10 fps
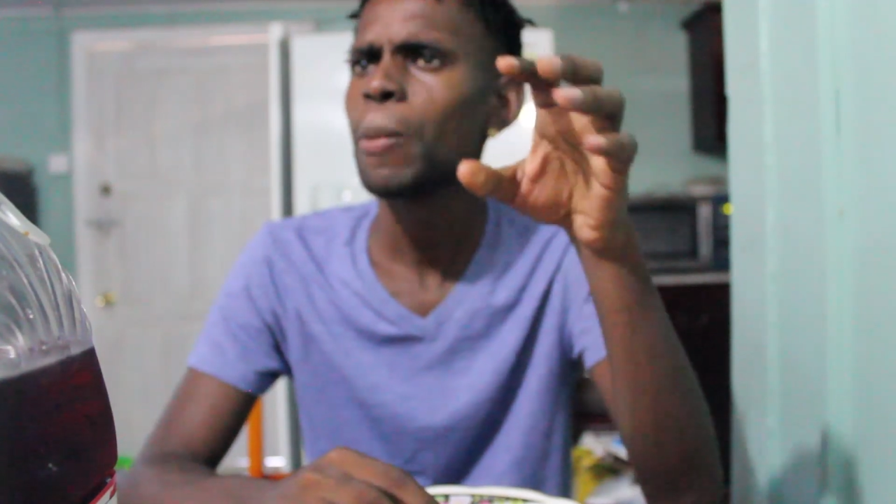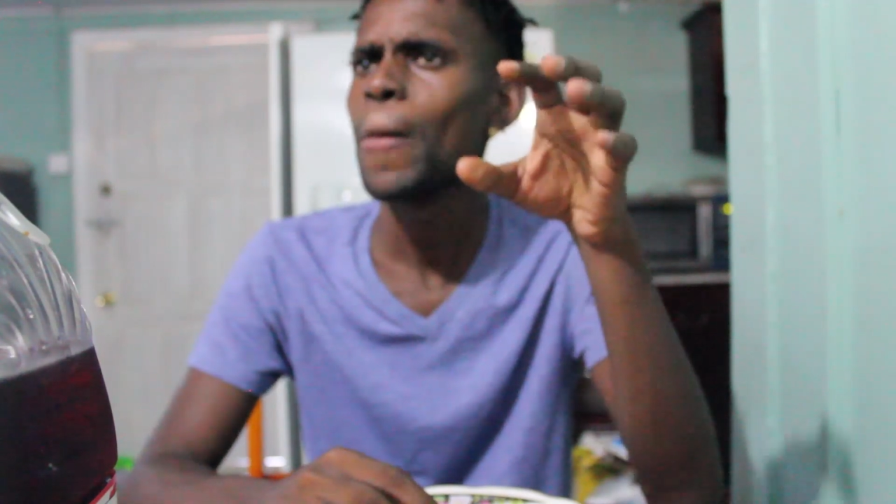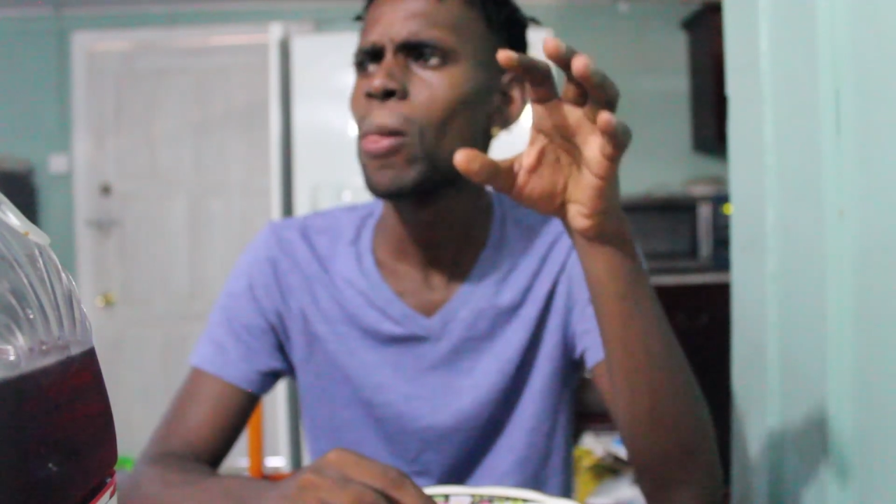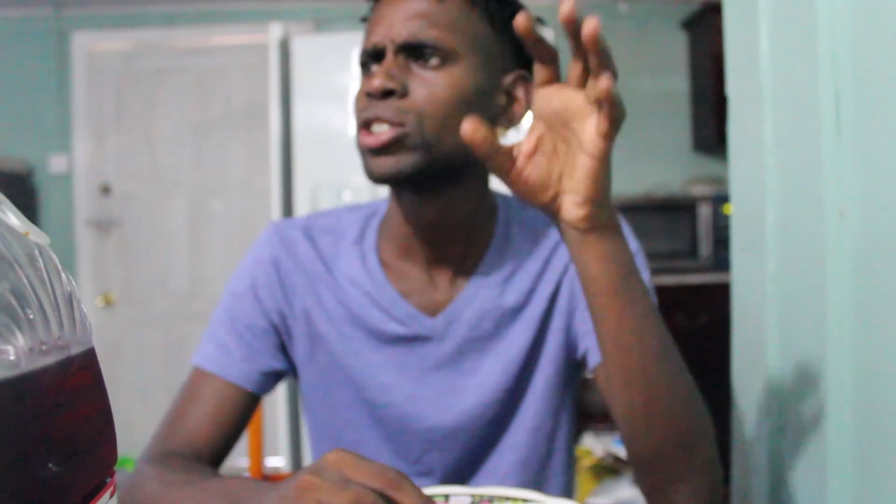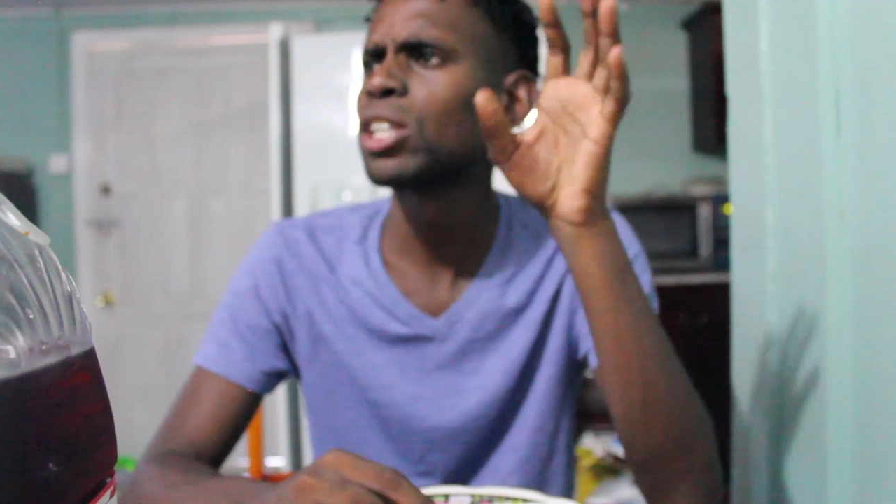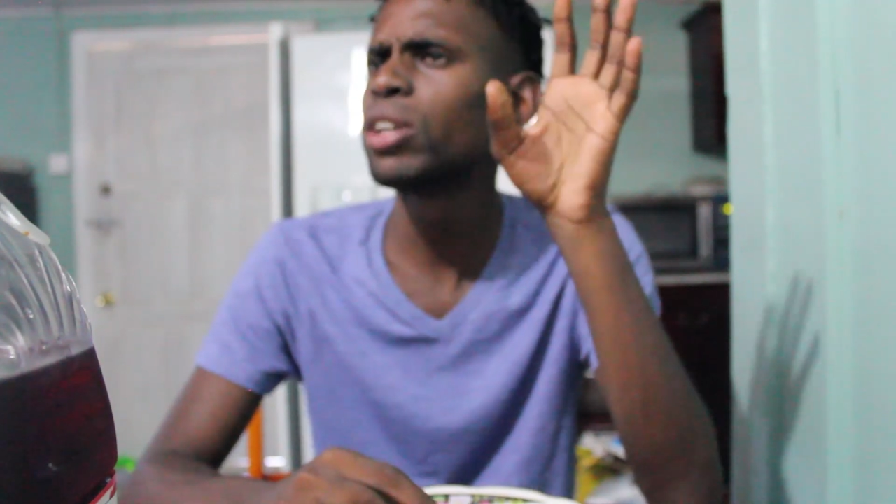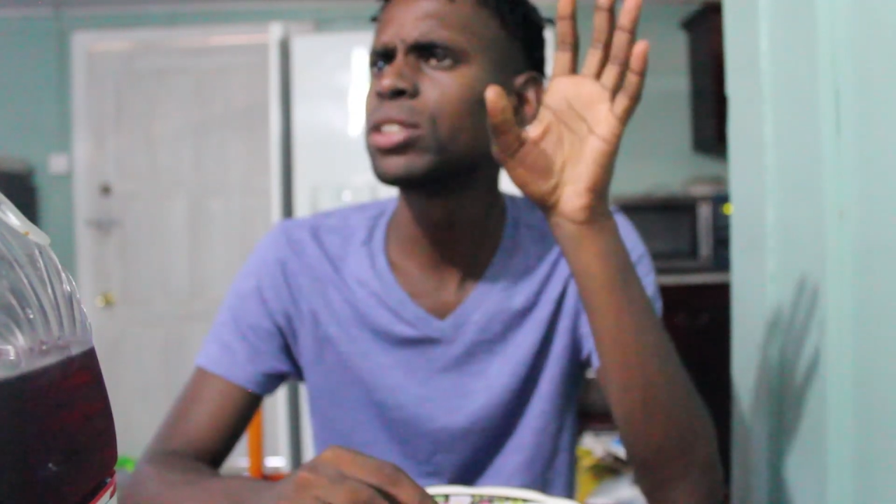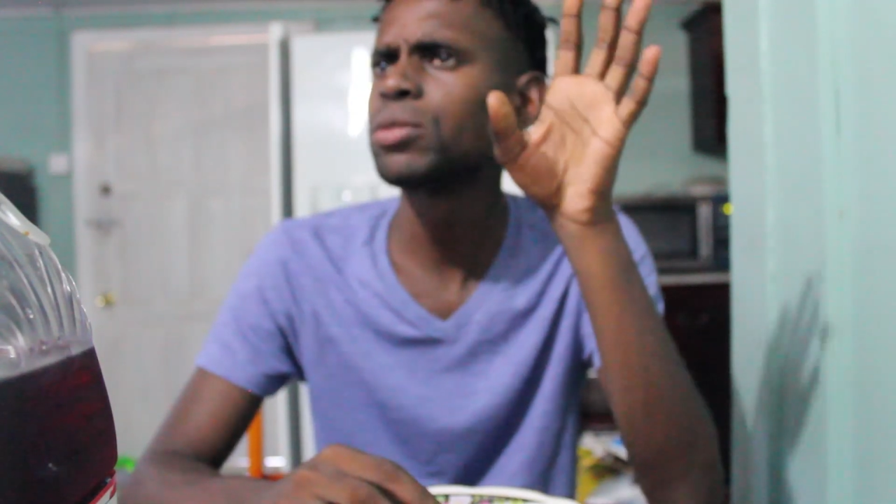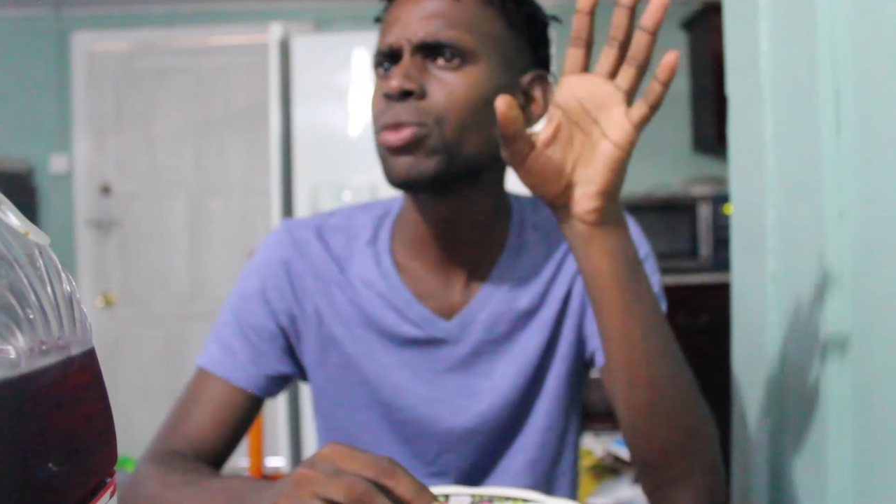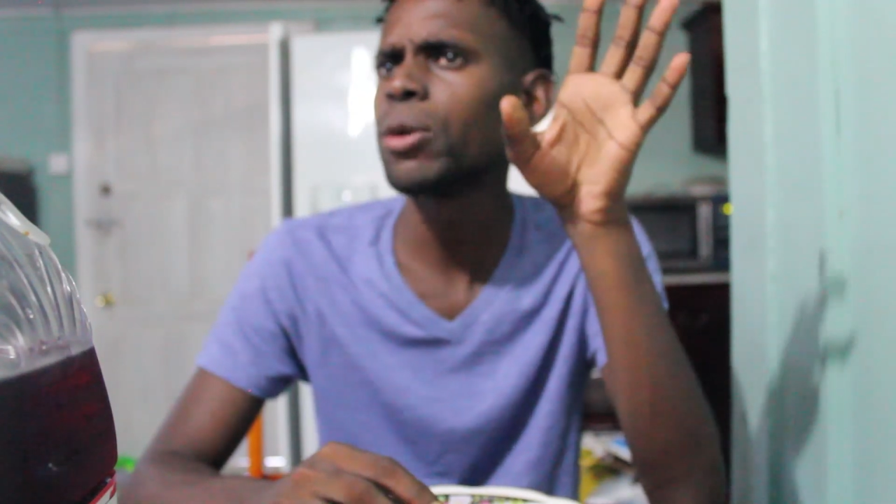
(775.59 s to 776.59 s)
till
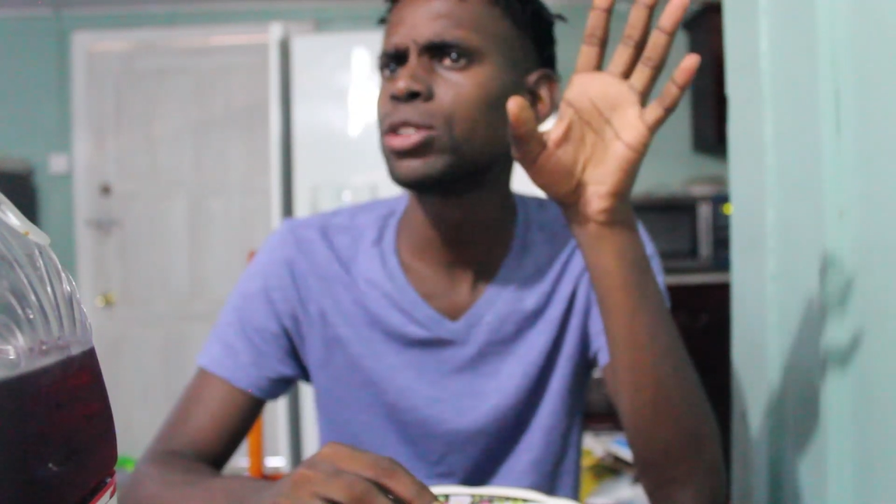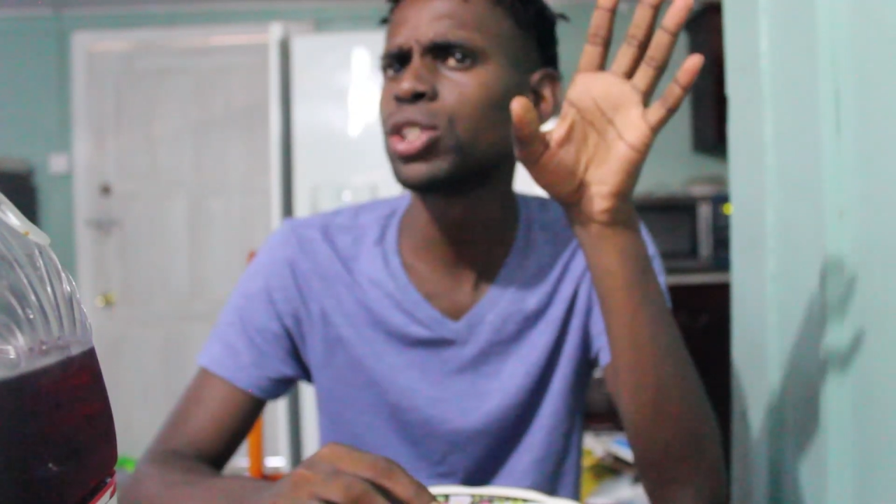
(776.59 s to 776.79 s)
Sunday.